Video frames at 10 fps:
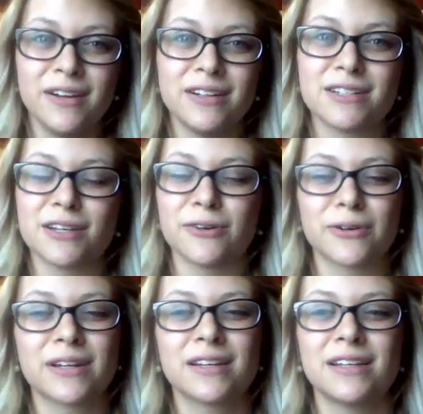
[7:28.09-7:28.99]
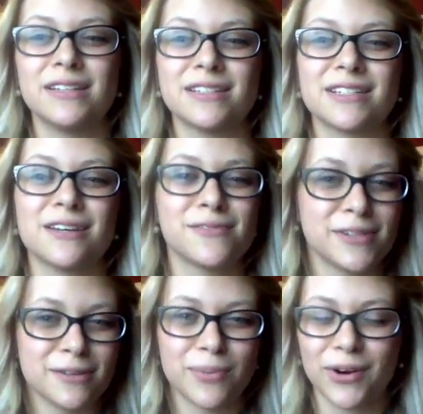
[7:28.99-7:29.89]
so he is
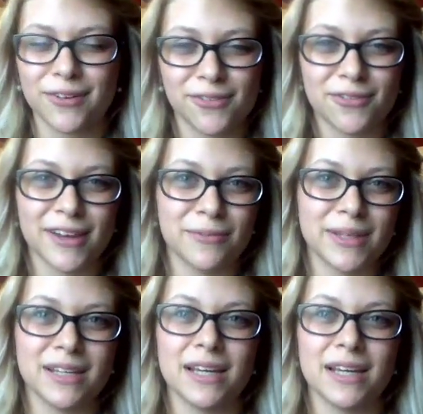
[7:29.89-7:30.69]
definitely part of the family,